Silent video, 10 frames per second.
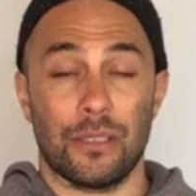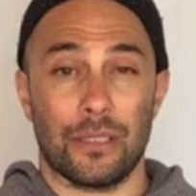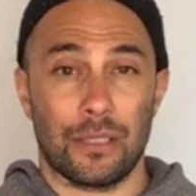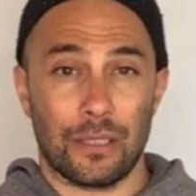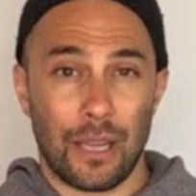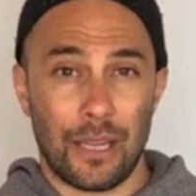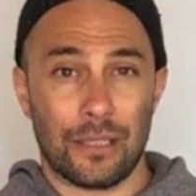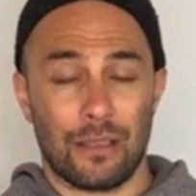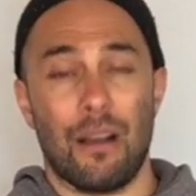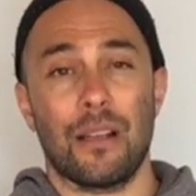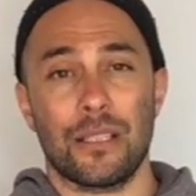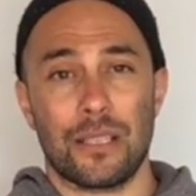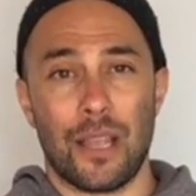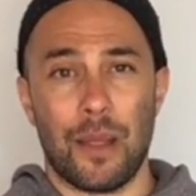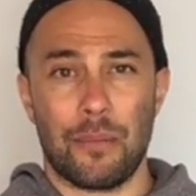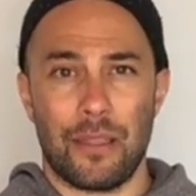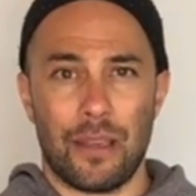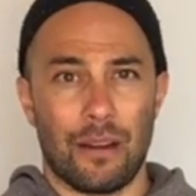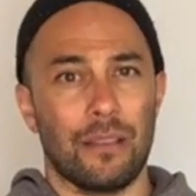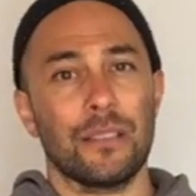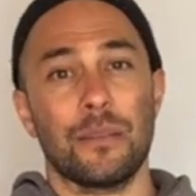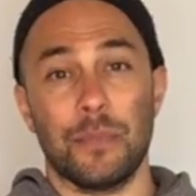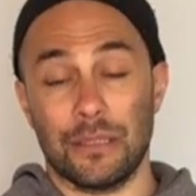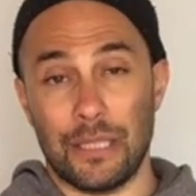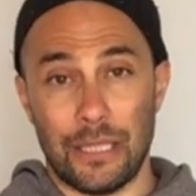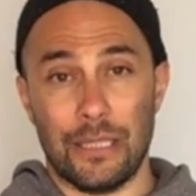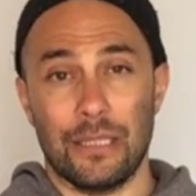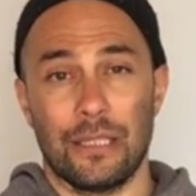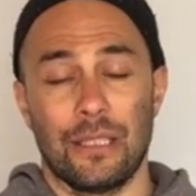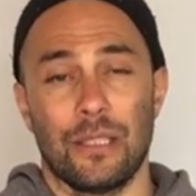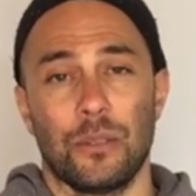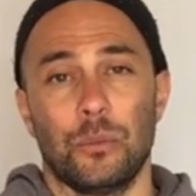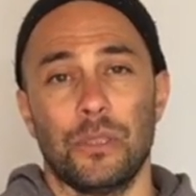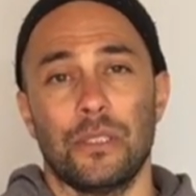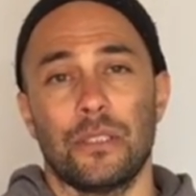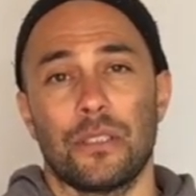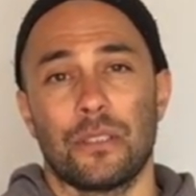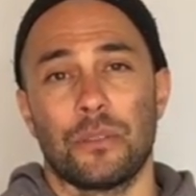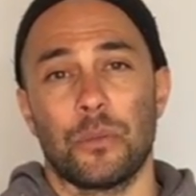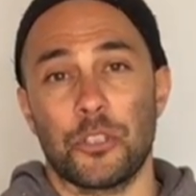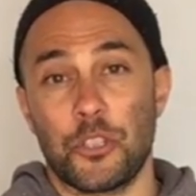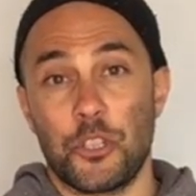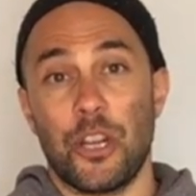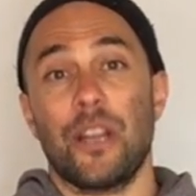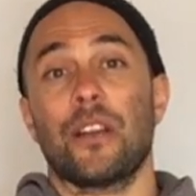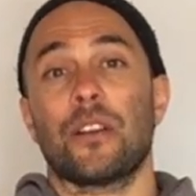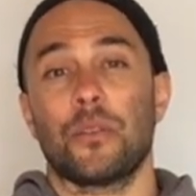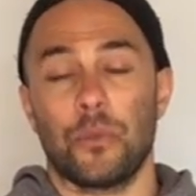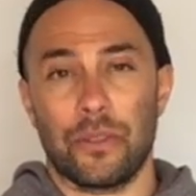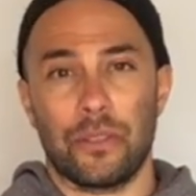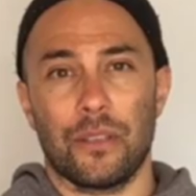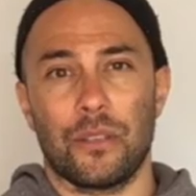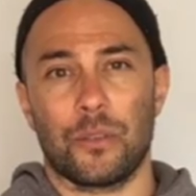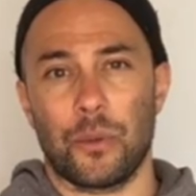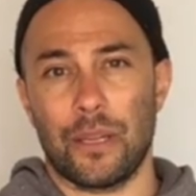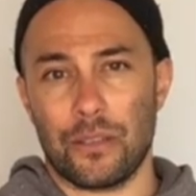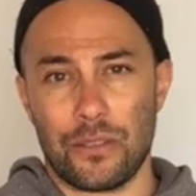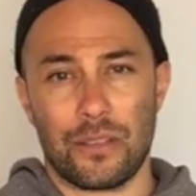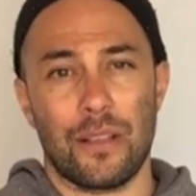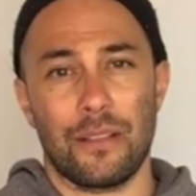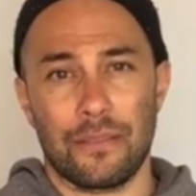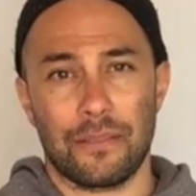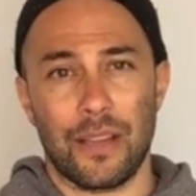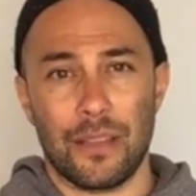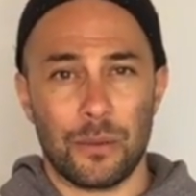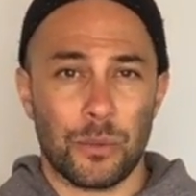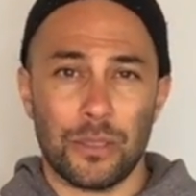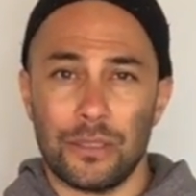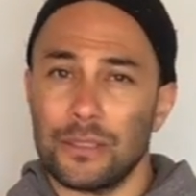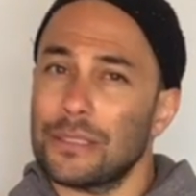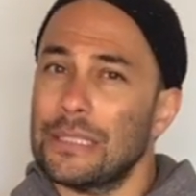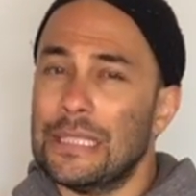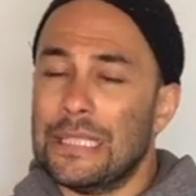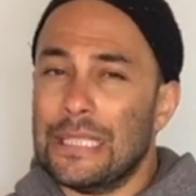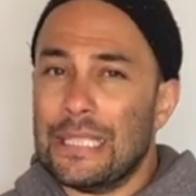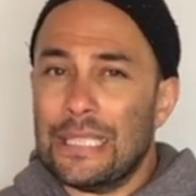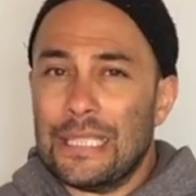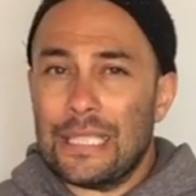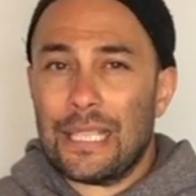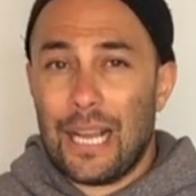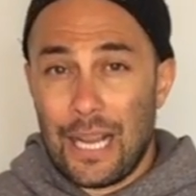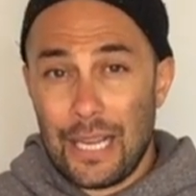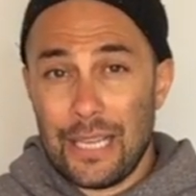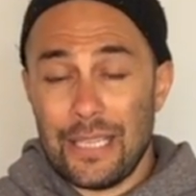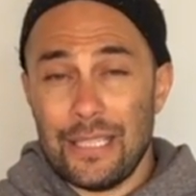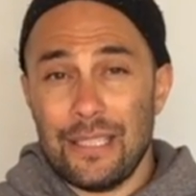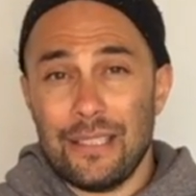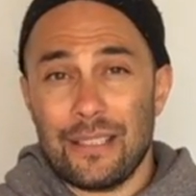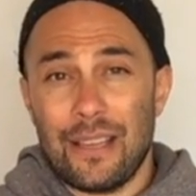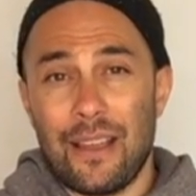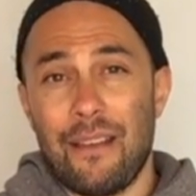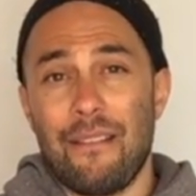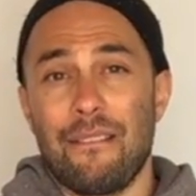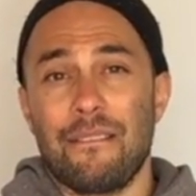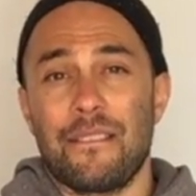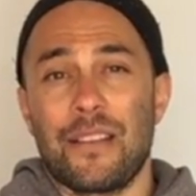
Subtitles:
and concept that ultimately will share with the greater self and the world. I have